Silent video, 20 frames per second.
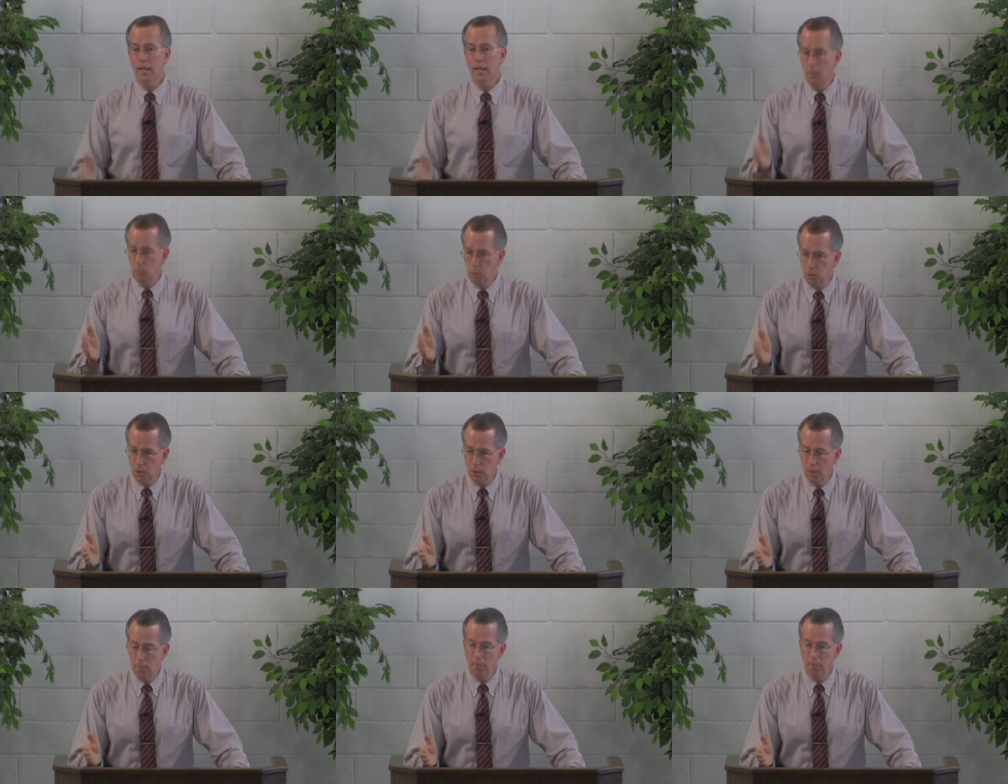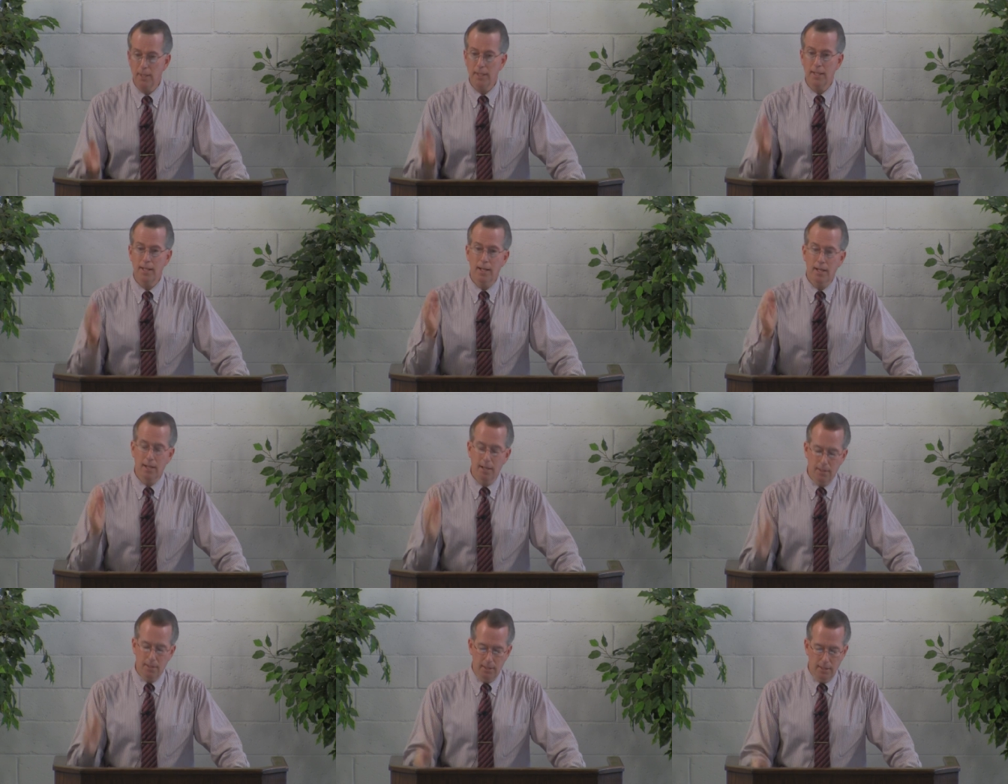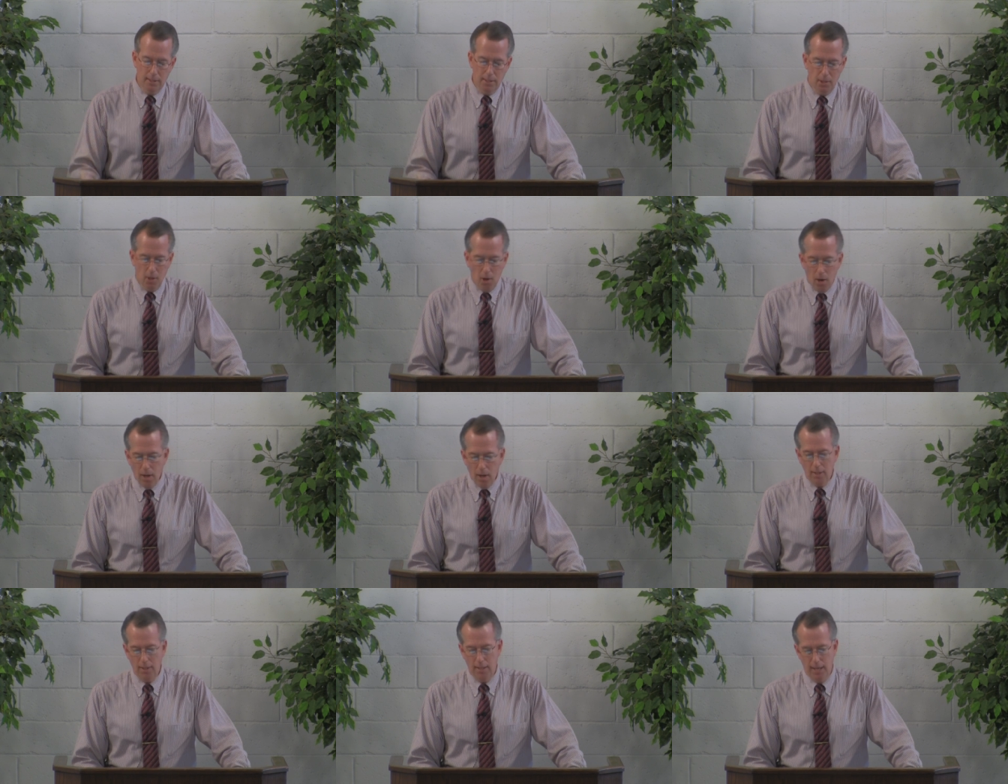It was something that
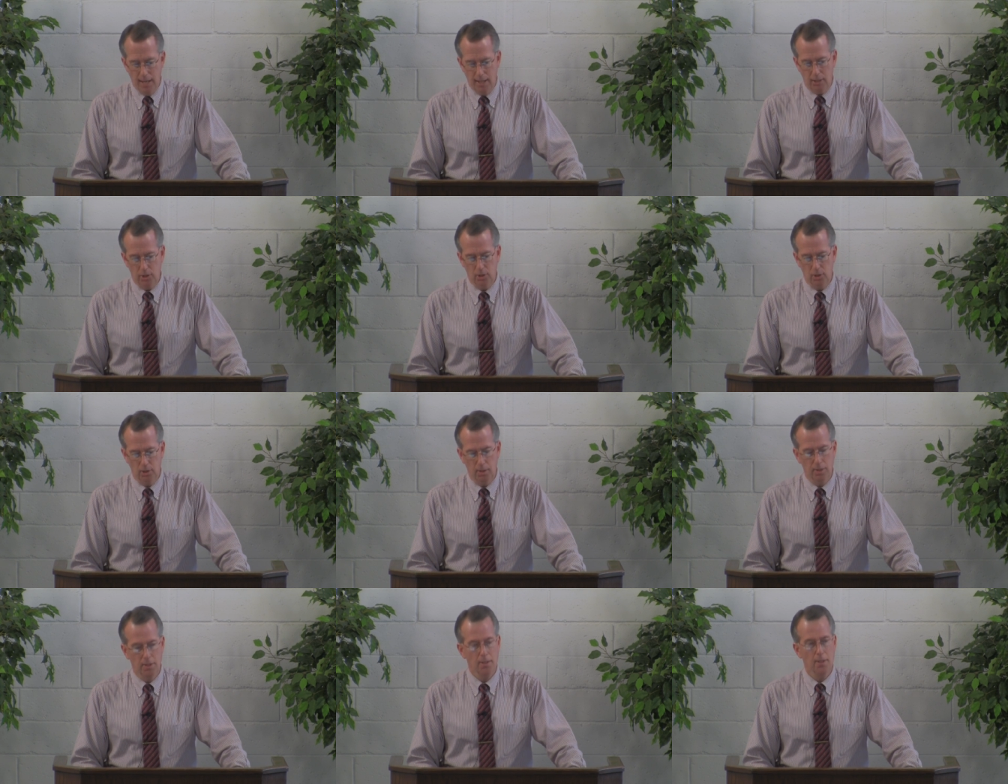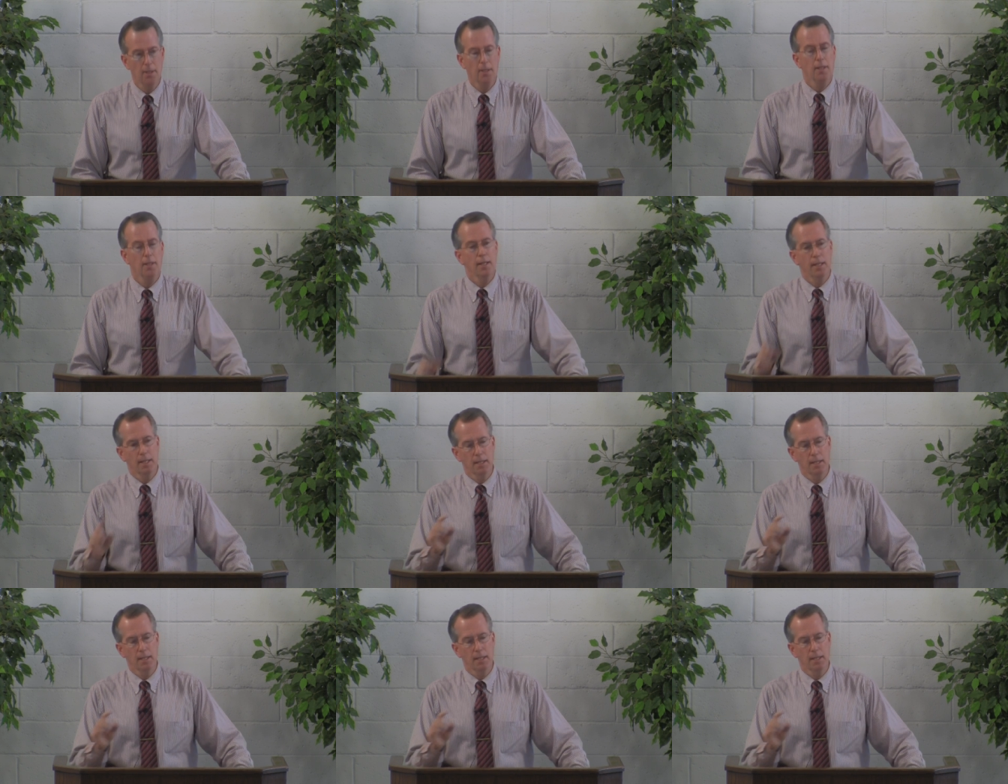God actually did,